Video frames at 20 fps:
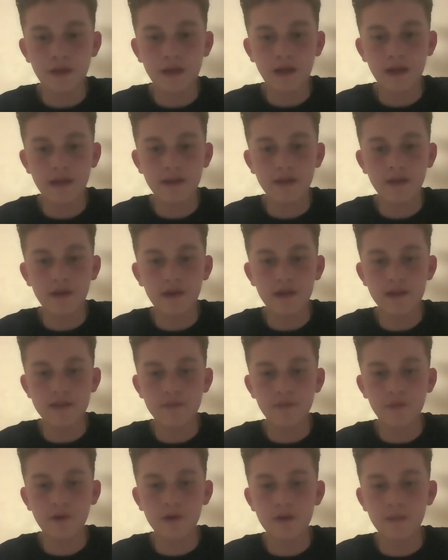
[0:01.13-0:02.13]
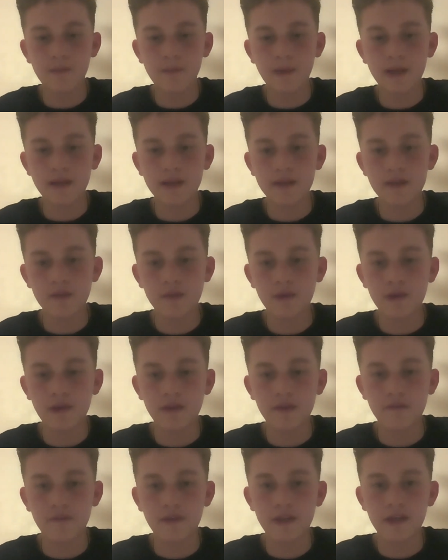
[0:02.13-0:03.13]
Hey guys, welcome back to
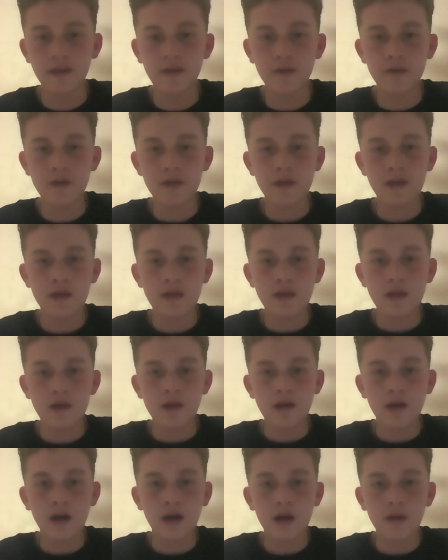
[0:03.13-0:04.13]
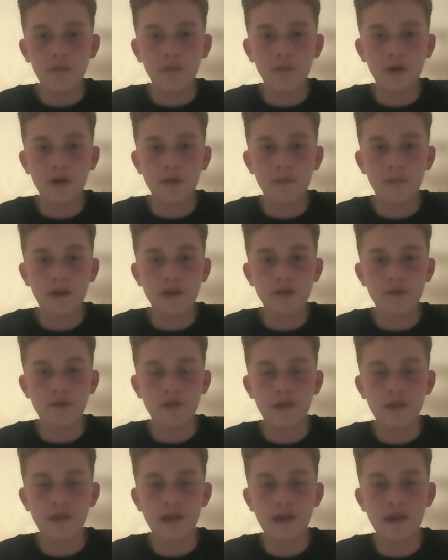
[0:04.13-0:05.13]
another video. Welcome back to
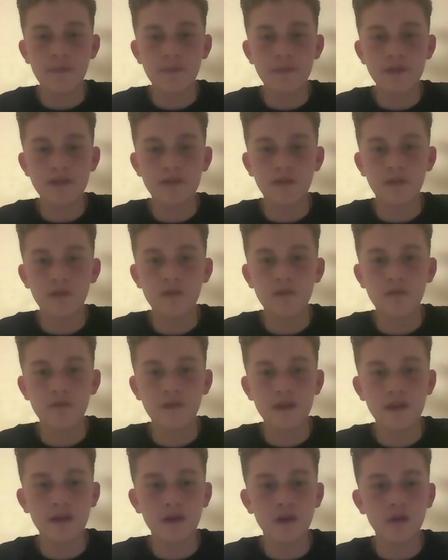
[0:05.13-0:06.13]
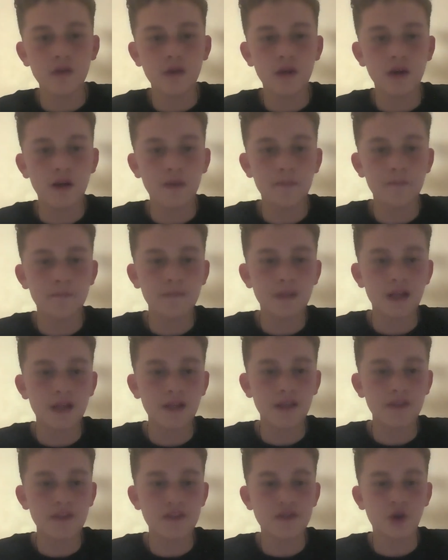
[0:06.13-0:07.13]
another episode video.
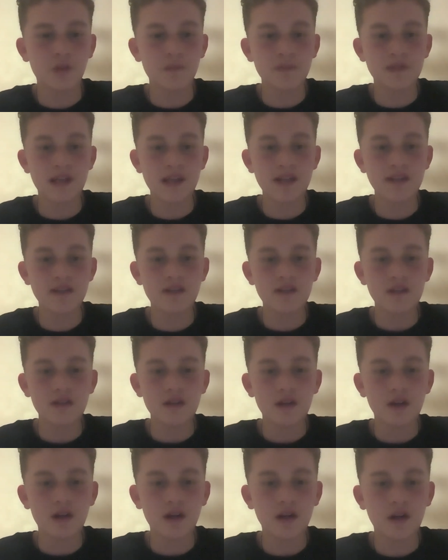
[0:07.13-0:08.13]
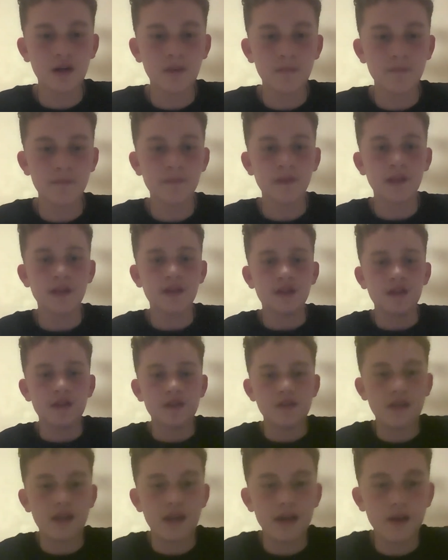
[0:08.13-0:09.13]
Another top 10.
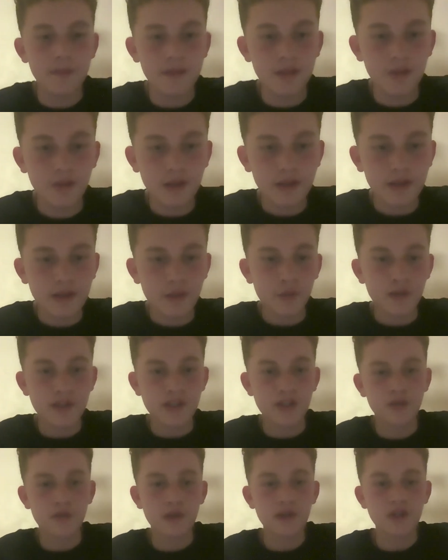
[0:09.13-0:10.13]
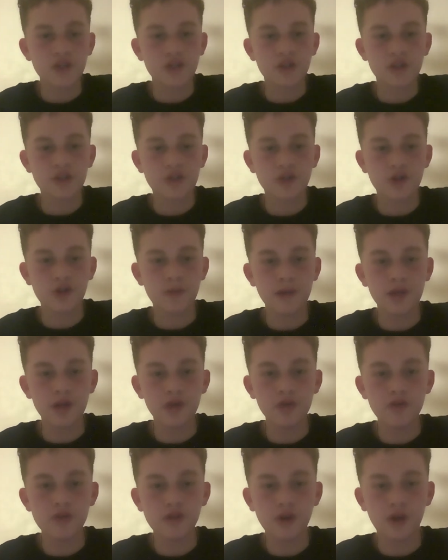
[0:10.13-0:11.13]
Today I'll be doing the Richie Rich and Scooby
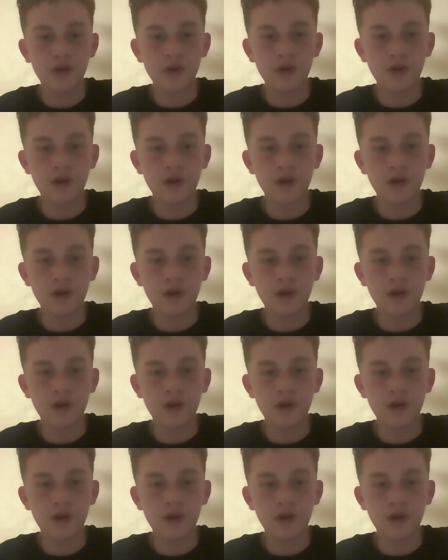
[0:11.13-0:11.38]
Doo show.